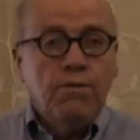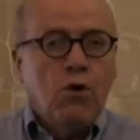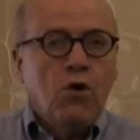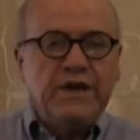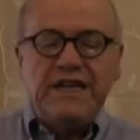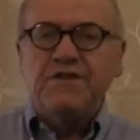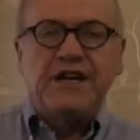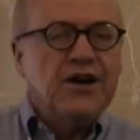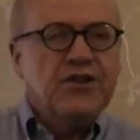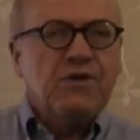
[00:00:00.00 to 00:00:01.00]
or even
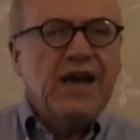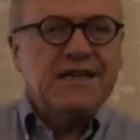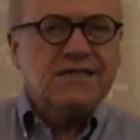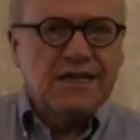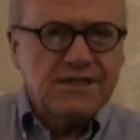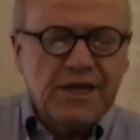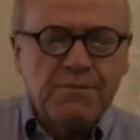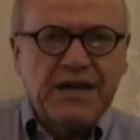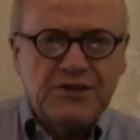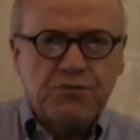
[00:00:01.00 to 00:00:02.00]
other assets that
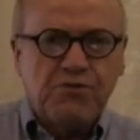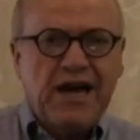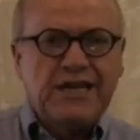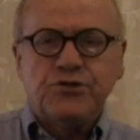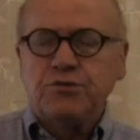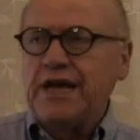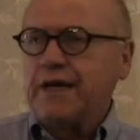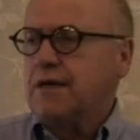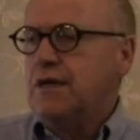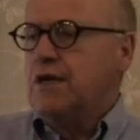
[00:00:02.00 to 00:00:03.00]
might surprise you,
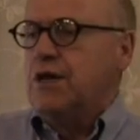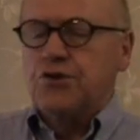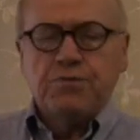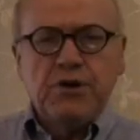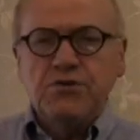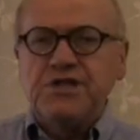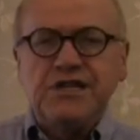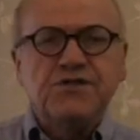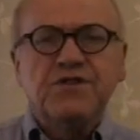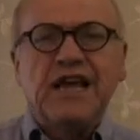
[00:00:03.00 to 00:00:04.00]
like the
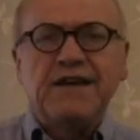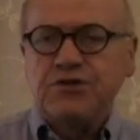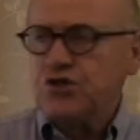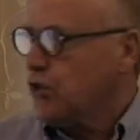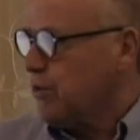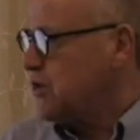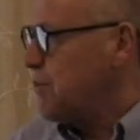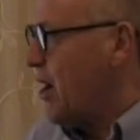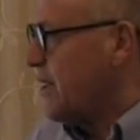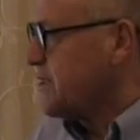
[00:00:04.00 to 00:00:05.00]
proceeds of a life insurance
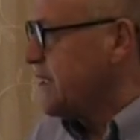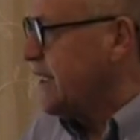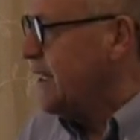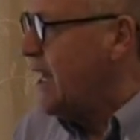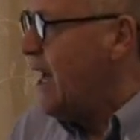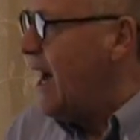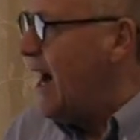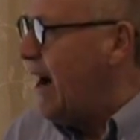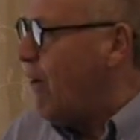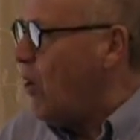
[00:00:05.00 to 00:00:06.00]
policy,
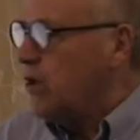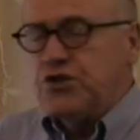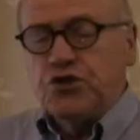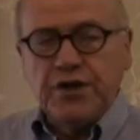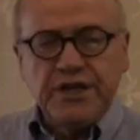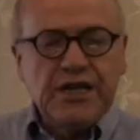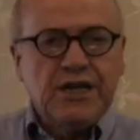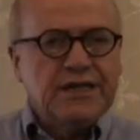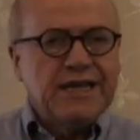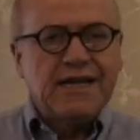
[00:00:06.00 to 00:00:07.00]
all the jointly
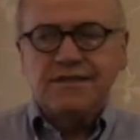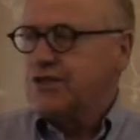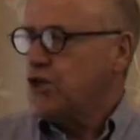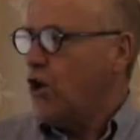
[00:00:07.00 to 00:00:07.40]
held assets,